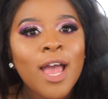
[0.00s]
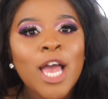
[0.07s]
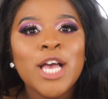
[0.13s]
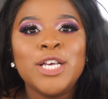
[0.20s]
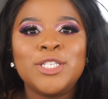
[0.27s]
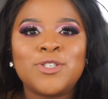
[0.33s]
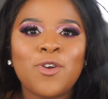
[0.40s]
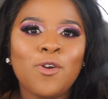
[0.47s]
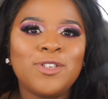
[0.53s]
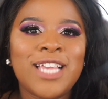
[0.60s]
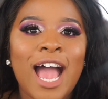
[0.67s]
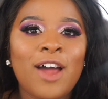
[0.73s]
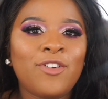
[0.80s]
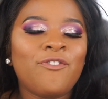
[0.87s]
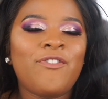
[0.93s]
Scroll
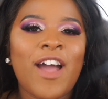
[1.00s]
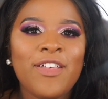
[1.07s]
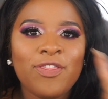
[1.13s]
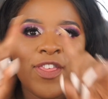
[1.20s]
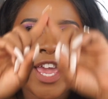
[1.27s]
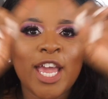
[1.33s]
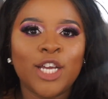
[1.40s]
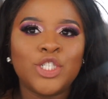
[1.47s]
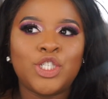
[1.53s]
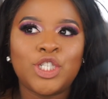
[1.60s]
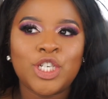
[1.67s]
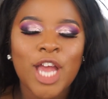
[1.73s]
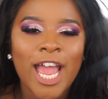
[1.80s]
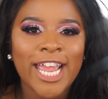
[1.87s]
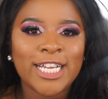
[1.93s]
down, find the
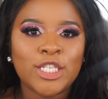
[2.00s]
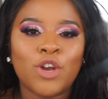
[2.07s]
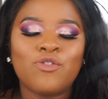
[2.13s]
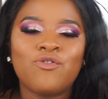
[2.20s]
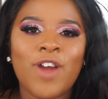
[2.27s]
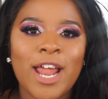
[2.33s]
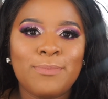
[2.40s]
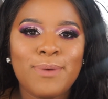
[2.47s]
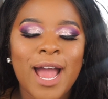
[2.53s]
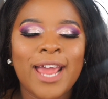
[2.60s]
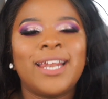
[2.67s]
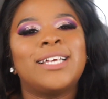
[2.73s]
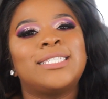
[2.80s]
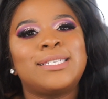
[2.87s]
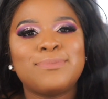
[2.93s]
giant red
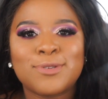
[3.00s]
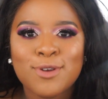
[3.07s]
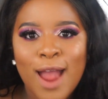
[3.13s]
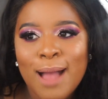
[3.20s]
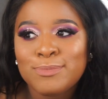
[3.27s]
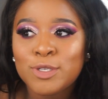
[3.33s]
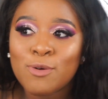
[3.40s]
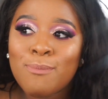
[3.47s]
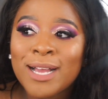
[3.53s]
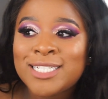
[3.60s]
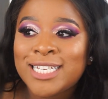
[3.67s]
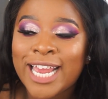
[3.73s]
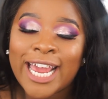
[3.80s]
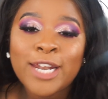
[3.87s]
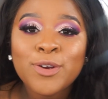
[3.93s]
button, and subscribe to my
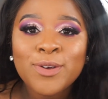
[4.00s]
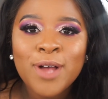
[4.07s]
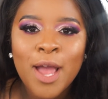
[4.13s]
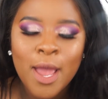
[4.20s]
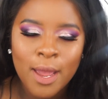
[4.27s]
channel.